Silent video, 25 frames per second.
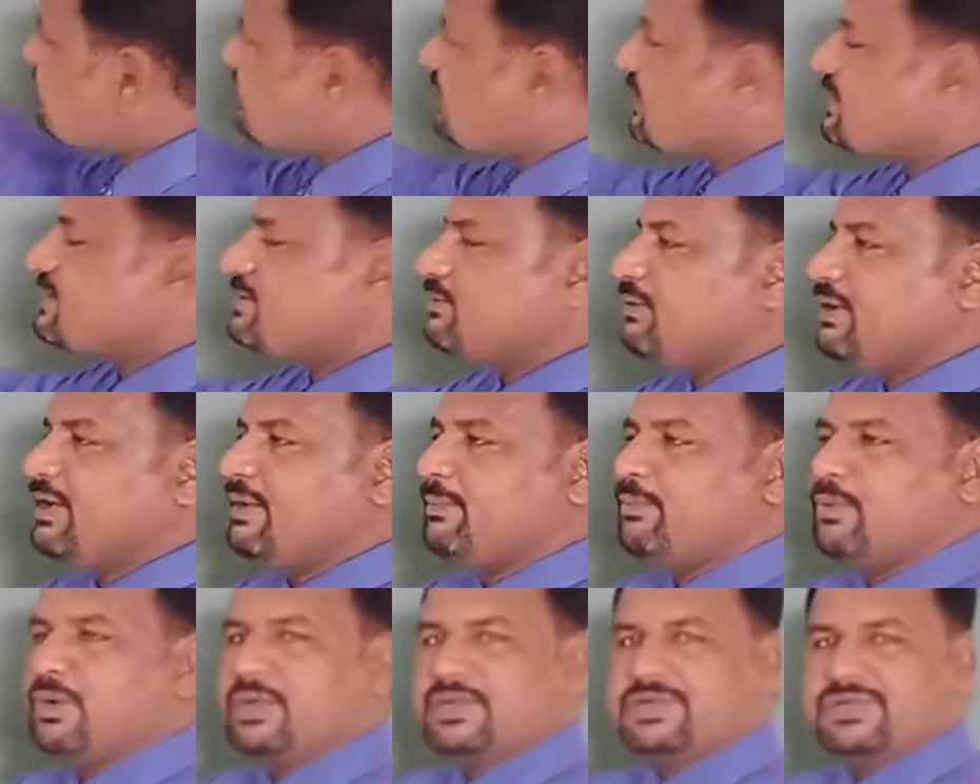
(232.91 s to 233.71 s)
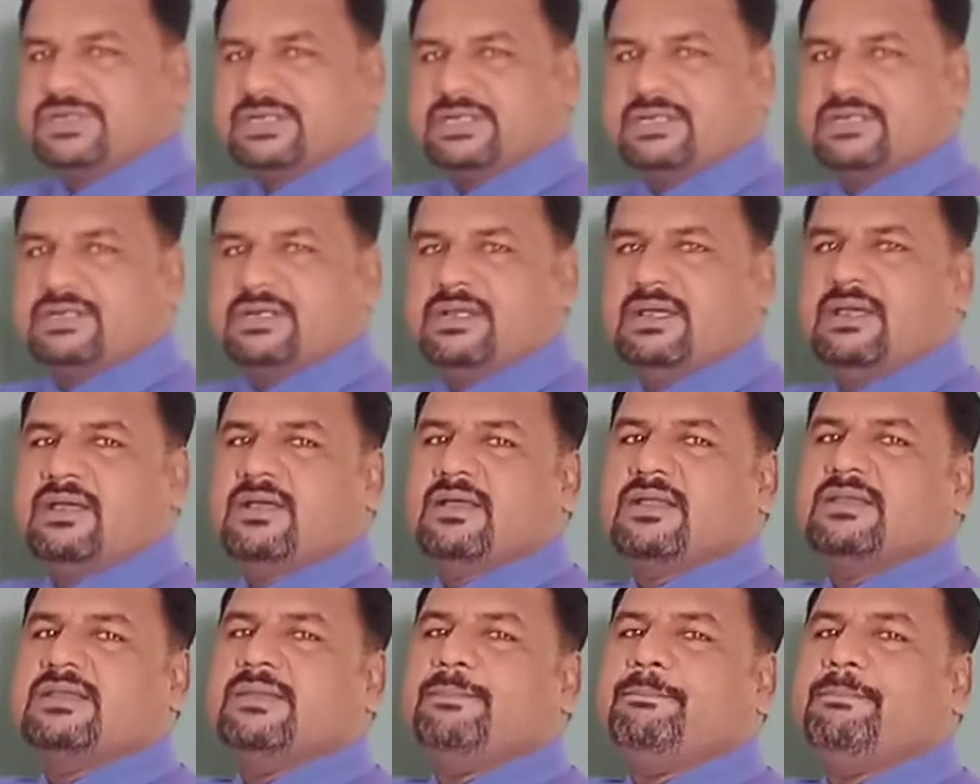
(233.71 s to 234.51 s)
sexual
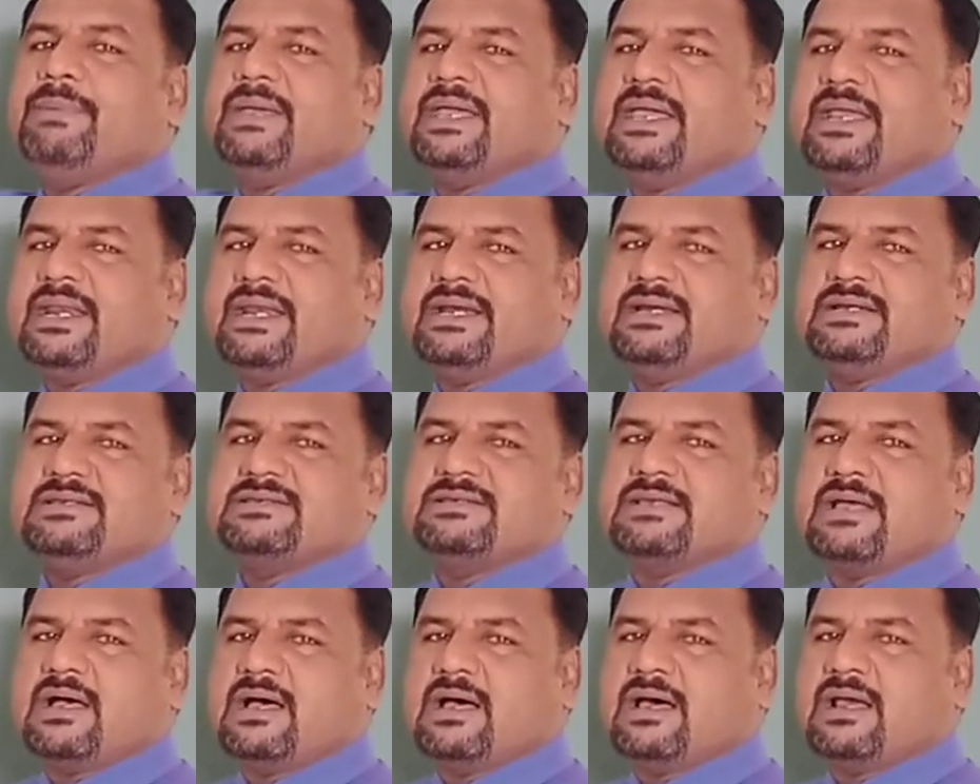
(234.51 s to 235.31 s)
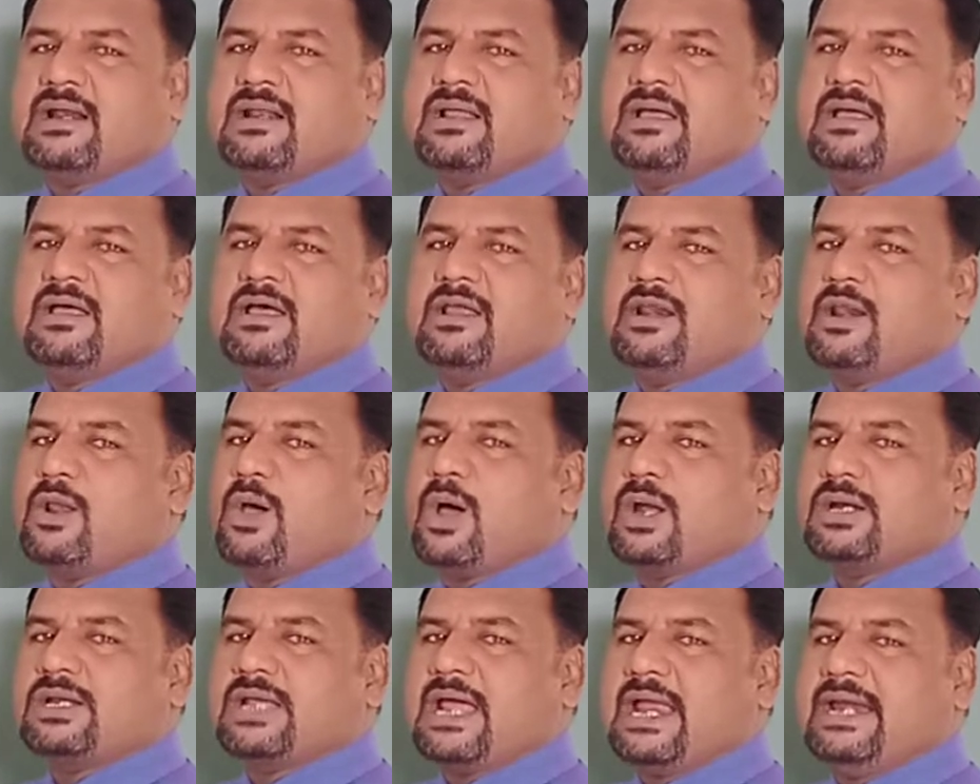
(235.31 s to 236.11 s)
reproduction, the parents are
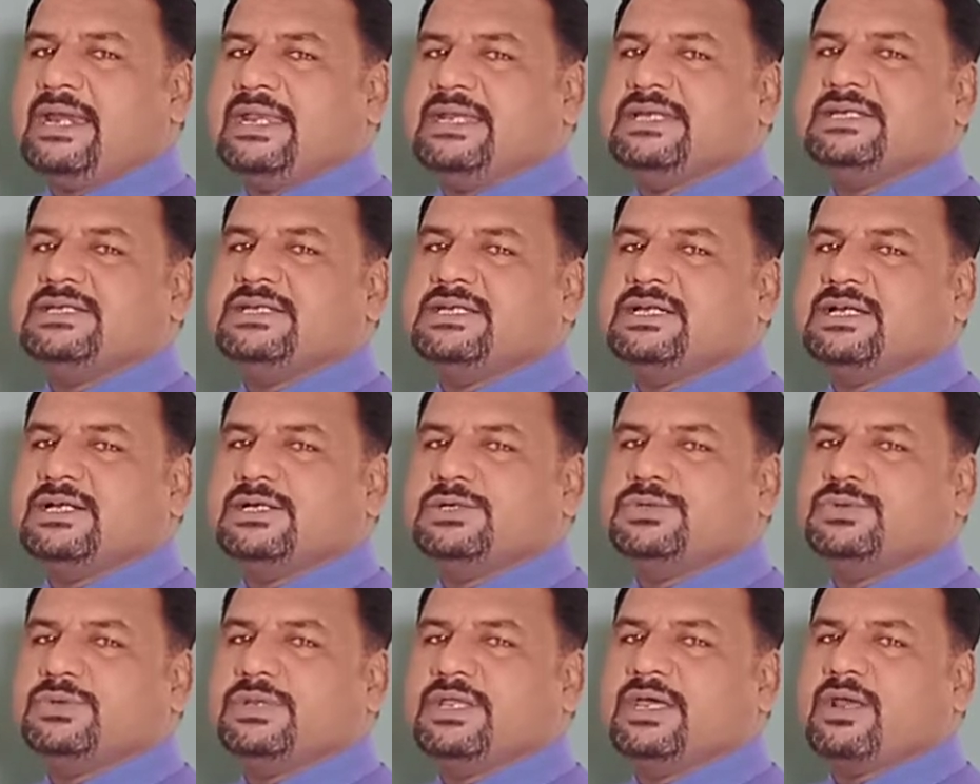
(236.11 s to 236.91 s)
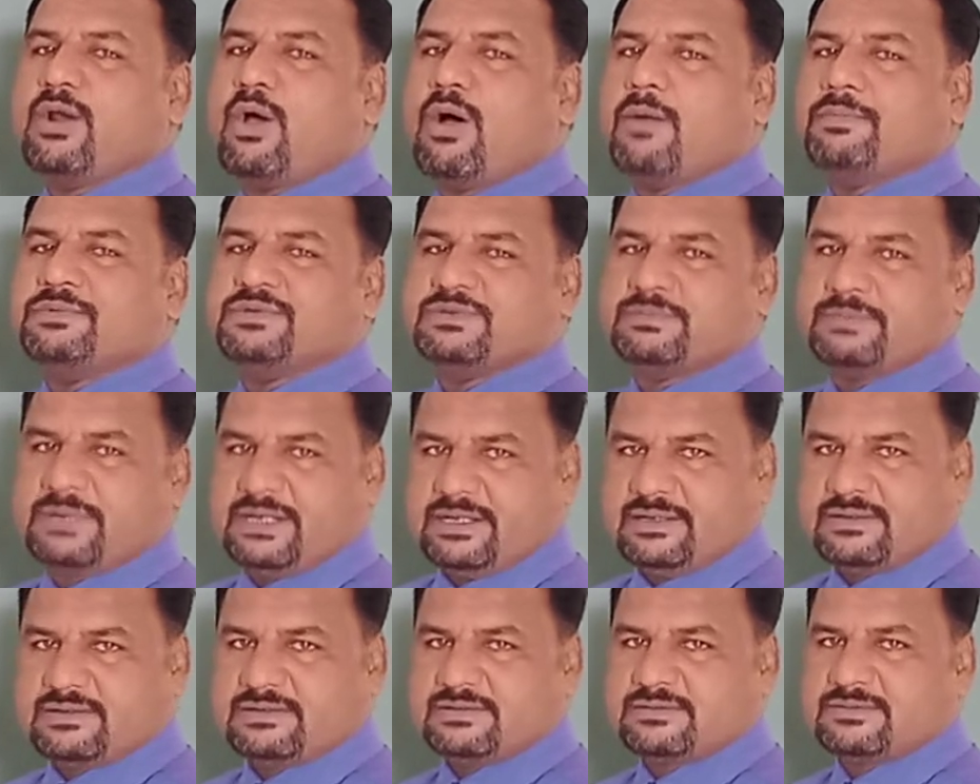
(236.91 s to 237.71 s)
not identical to their
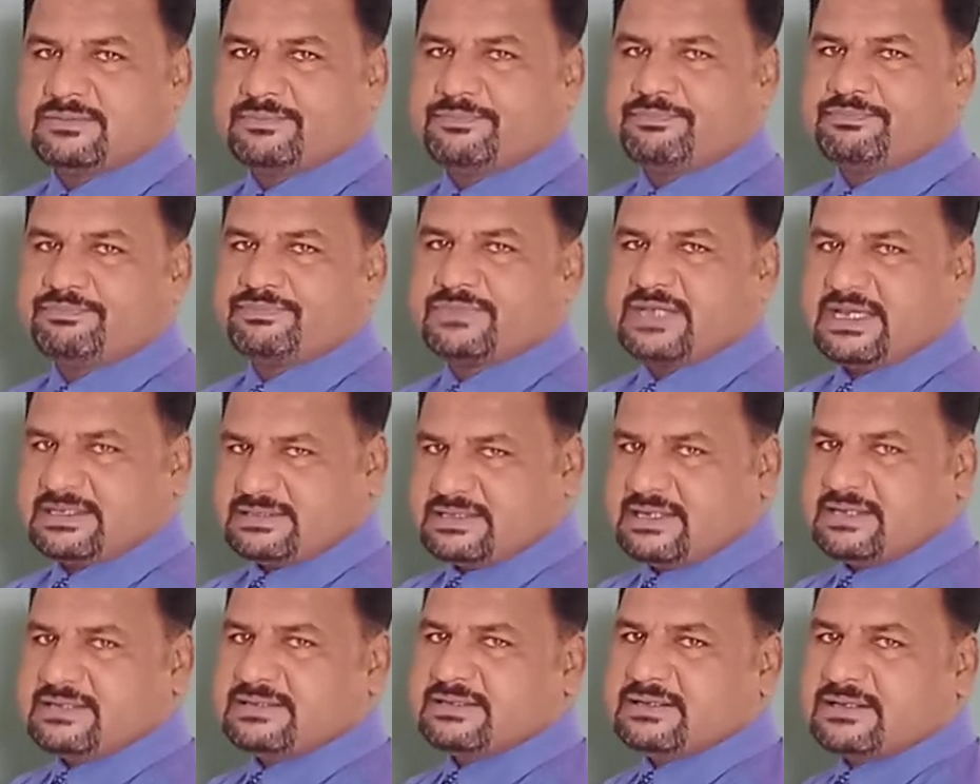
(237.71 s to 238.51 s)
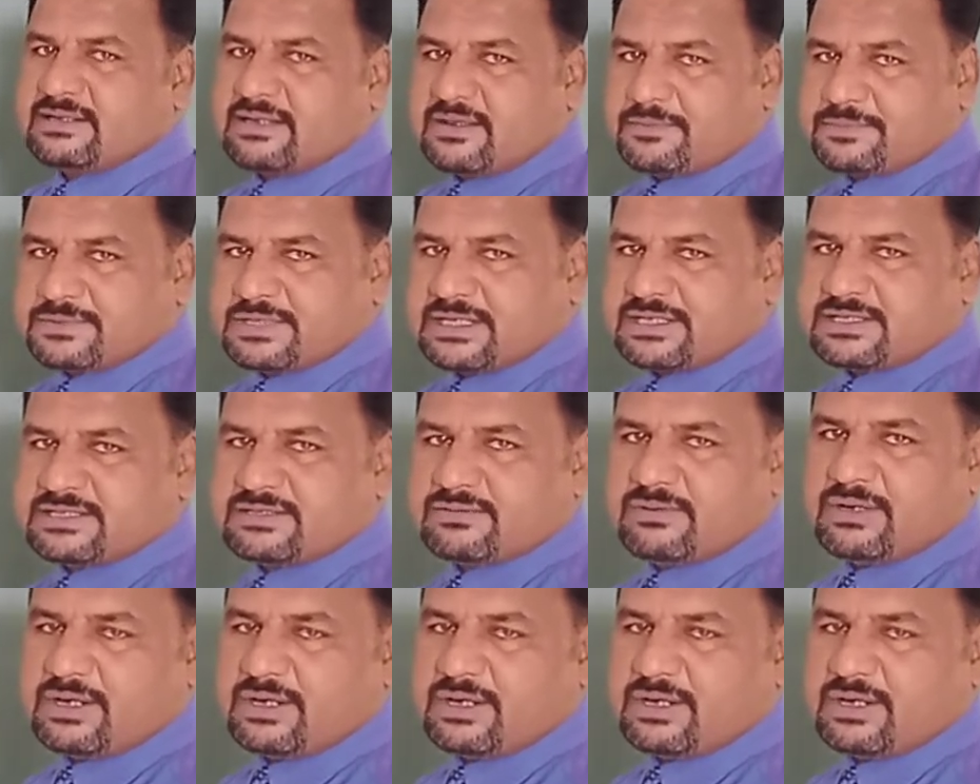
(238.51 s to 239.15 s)
offsprings. As a result of sexual